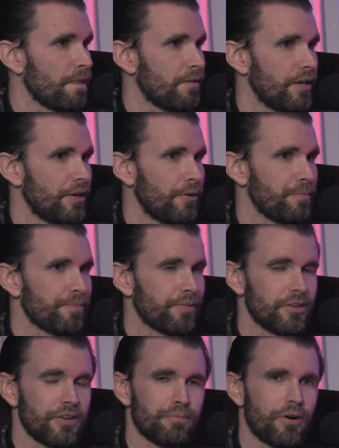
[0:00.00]
You know,
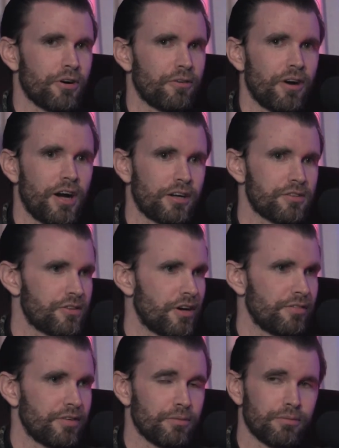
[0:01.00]
did punk rock
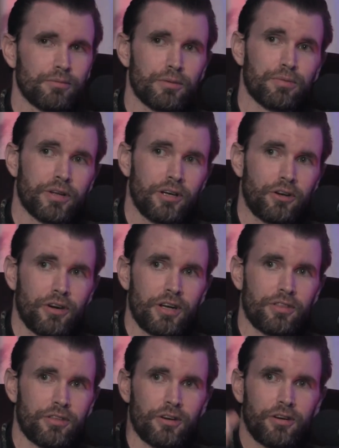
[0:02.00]
stuff, and we played Grain
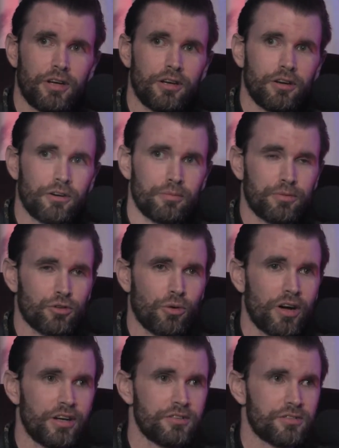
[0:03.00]
Theory here
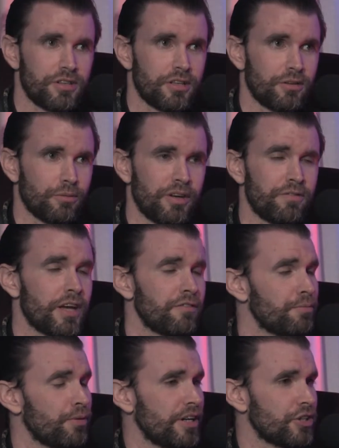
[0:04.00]
twice, and we've never
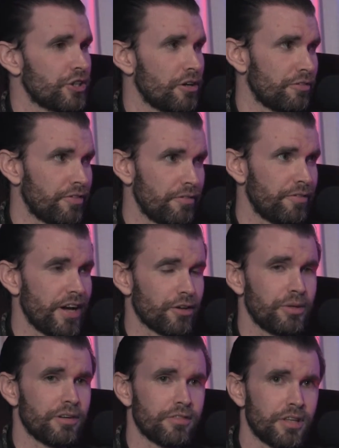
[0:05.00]
played a show. Fun fact,
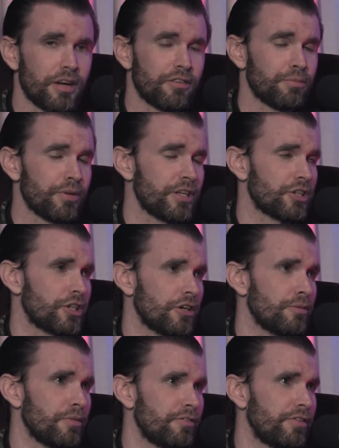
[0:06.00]
we have never played a show
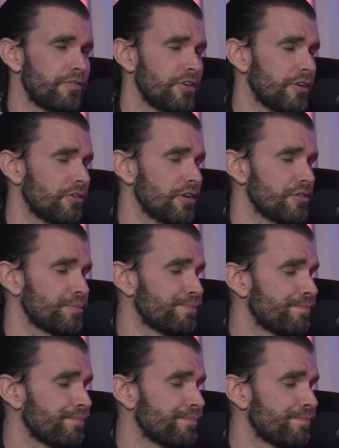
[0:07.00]
above 50 degrees.